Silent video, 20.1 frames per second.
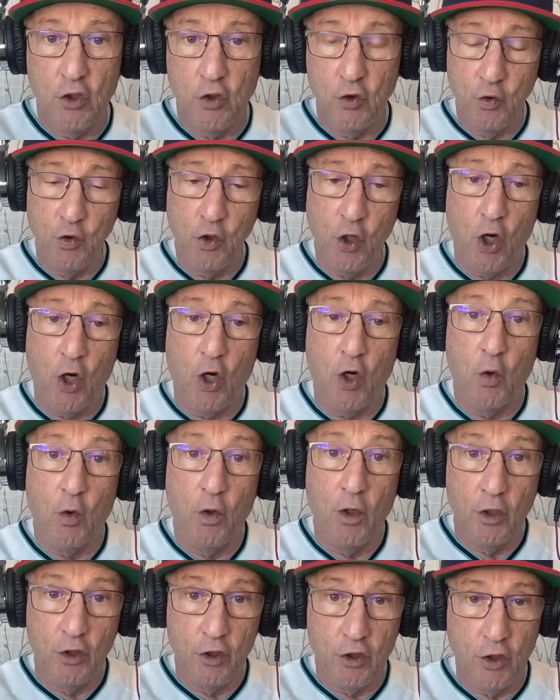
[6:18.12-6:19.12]
you
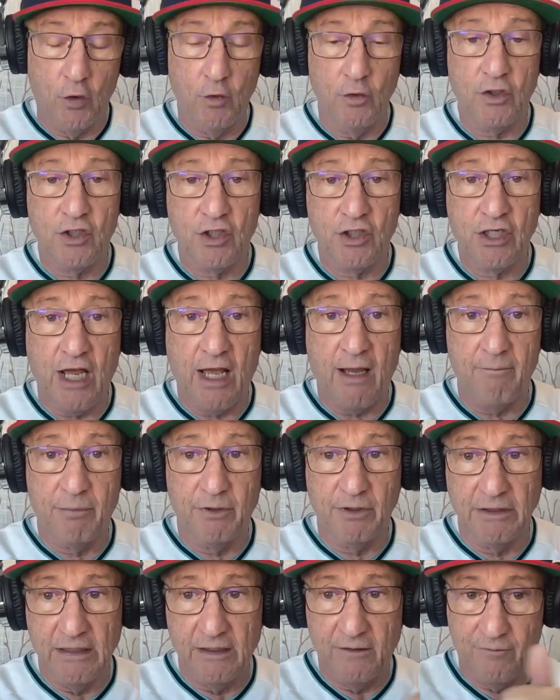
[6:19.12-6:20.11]
know Don't Stop
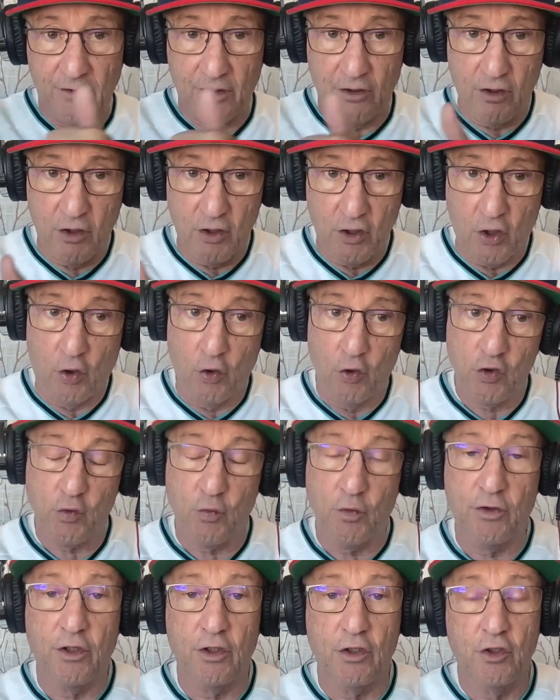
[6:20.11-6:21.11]
Believin'
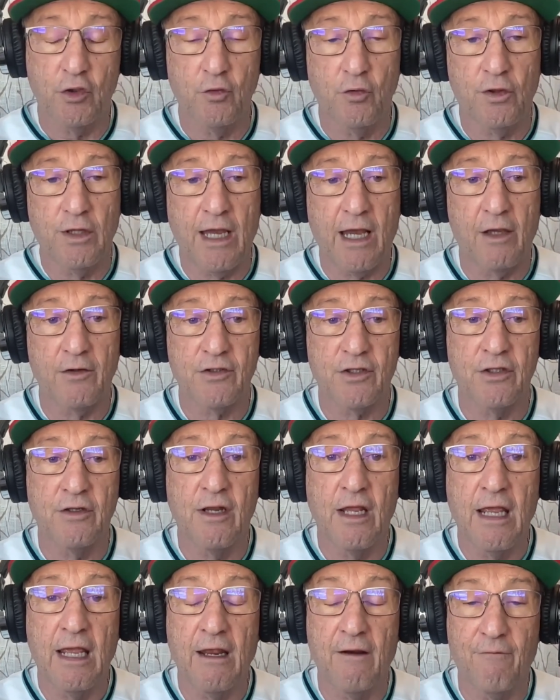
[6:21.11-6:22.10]
goes with the
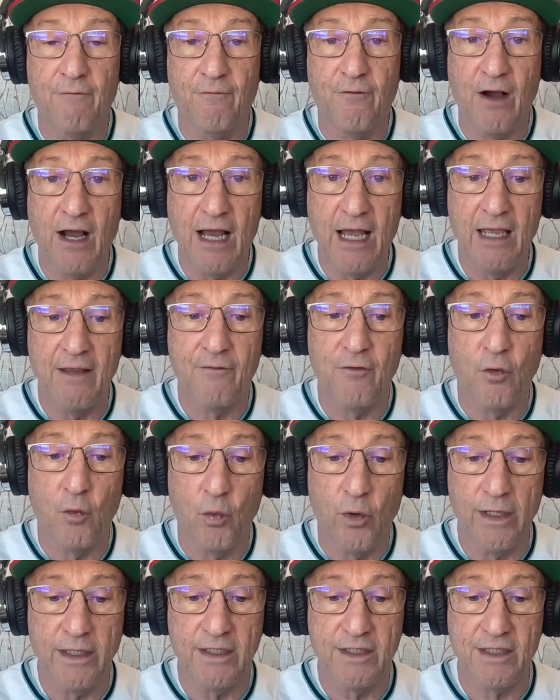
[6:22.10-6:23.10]
2005
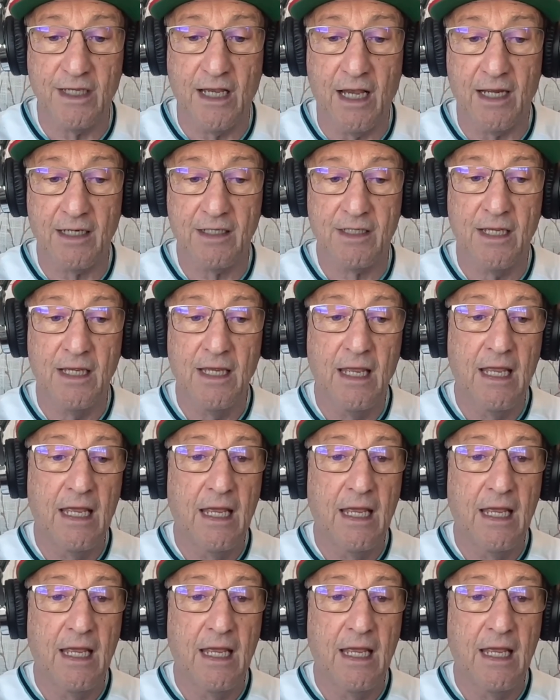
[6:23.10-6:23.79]
White Sox.